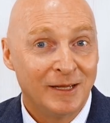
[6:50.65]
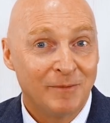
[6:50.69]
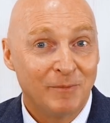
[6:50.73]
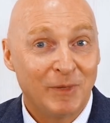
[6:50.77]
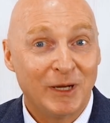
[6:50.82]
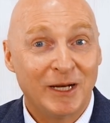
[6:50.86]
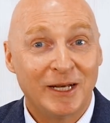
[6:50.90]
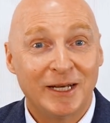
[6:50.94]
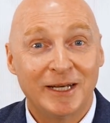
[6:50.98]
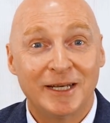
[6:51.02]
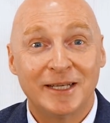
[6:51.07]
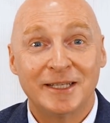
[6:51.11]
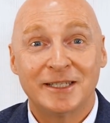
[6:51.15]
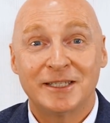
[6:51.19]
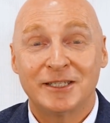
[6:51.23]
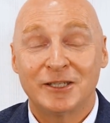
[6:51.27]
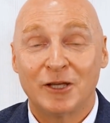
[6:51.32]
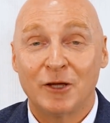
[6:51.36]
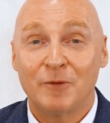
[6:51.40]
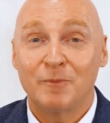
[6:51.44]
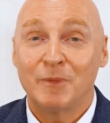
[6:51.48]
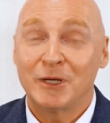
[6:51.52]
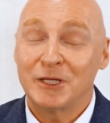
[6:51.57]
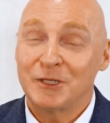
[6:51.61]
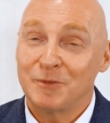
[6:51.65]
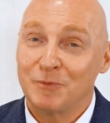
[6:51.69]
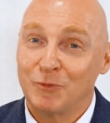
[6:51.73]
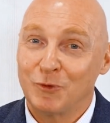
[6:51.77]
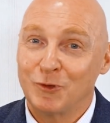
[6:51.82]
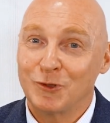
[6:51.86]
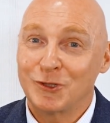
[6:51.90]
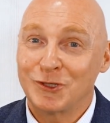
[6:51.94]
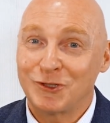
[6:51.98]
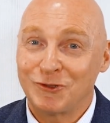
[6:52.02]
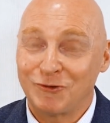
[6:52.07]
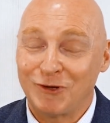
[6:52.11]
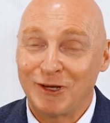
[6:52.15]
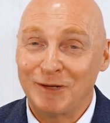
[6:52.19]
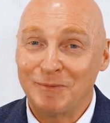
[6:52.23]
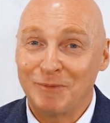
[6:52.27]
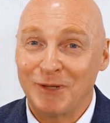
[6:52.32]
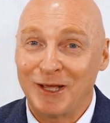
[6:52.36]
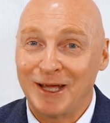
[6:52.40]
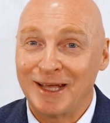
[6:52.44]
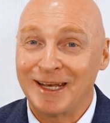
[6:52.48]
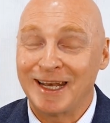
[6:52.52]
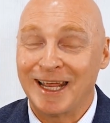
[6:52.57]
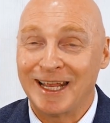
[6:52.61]
but it is so much more
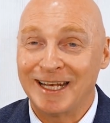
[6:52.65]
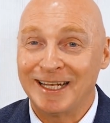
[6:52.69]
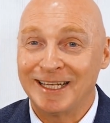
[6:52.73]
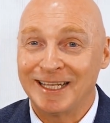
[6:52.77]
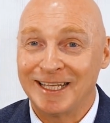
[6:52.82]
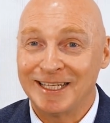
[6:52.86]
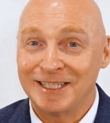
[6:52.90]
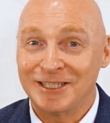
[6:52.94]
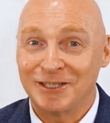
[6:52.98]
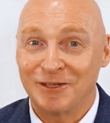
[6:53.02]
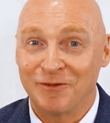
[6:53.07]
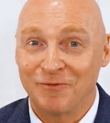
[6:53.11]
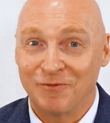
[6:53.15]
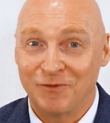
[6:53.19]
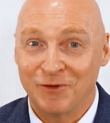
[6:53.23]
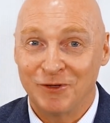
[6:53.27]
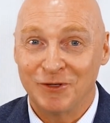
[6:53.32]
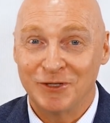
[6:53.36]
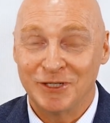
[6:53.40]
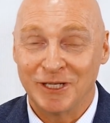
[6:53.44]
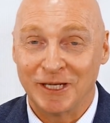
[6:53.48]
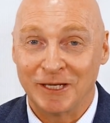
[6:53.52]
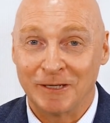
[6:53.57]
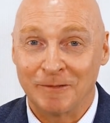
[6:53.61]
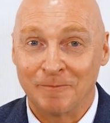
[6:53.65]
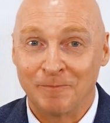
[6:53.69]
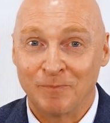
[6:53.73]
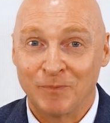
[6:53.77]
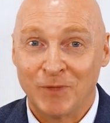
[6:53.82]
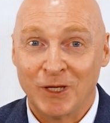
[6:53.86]
streamlined and less confusing.